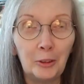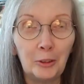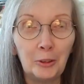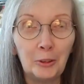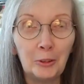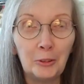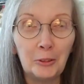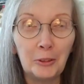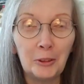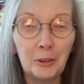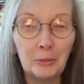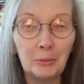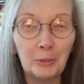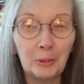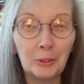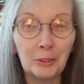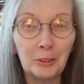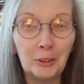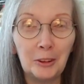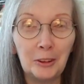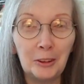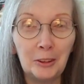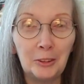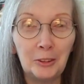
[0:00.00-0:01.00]
the 2 of them
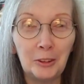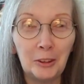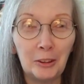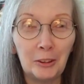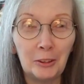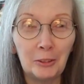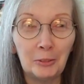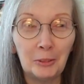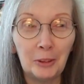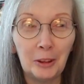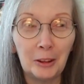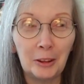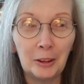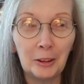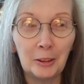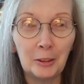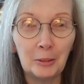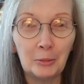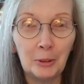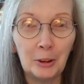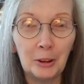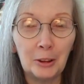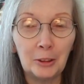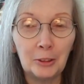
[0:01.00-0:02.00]
looked at each other when they got
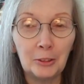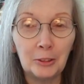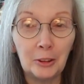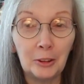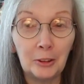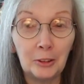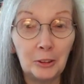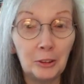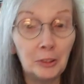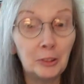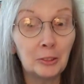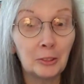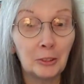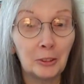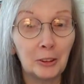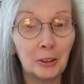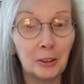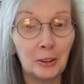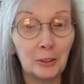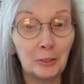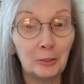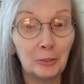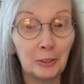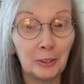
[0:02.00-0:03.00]
the money and said, she's going to
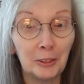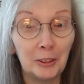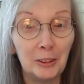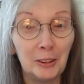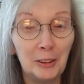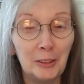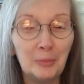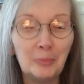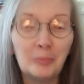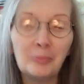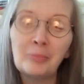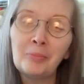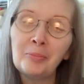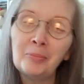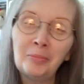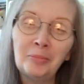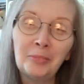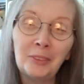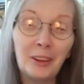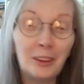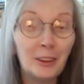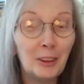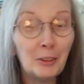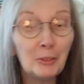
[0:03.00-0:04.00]
get a Flea.
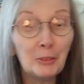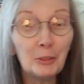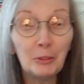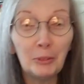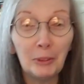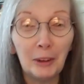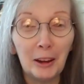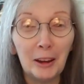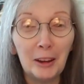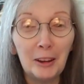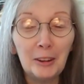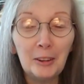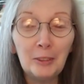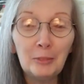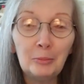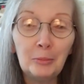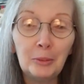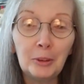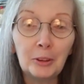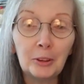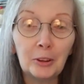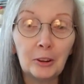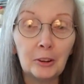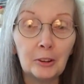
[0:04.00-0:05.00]
And they were right,
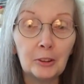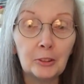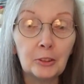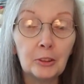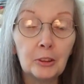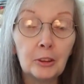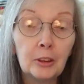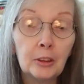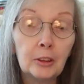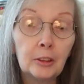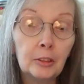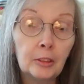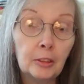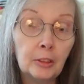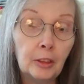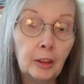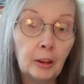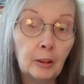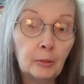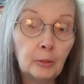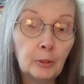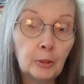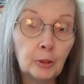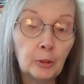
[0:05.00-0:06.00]
because
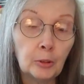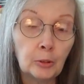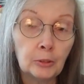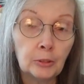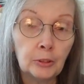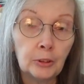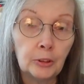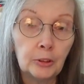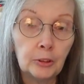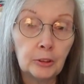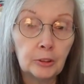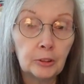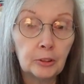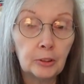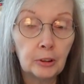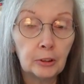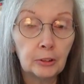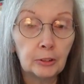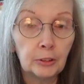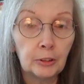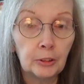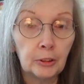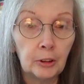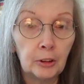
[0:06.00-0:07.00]
that was only
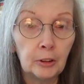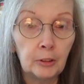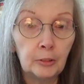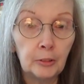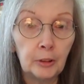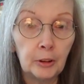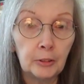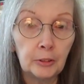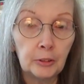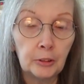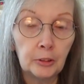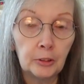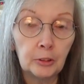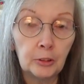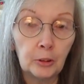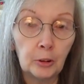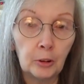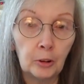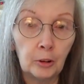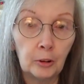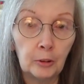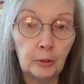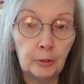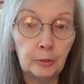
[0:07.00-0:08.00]
$6.95
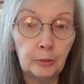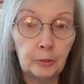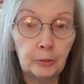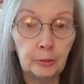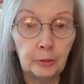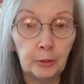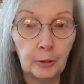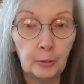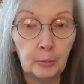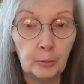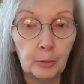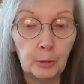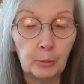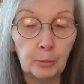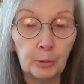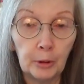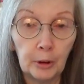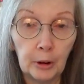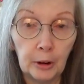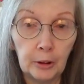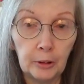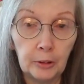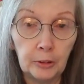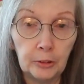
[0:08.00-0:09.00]
off from the
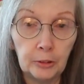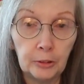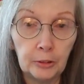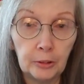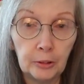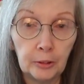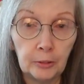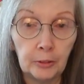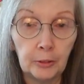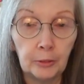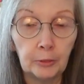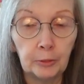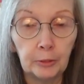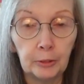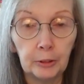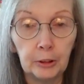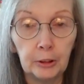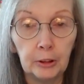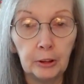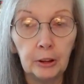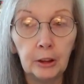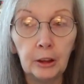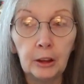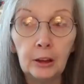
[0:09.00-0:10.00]
price of the
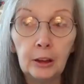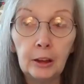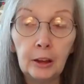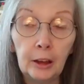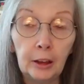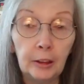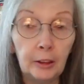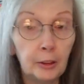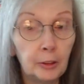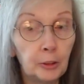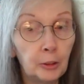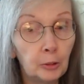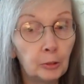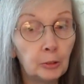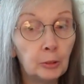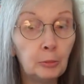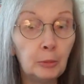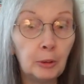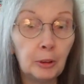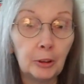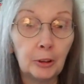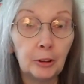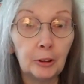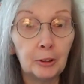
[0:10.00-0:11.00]
Flea. And that's only
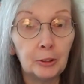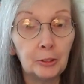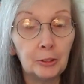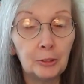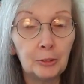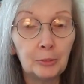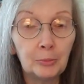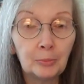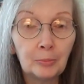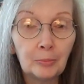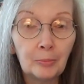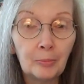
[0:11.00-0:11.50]
because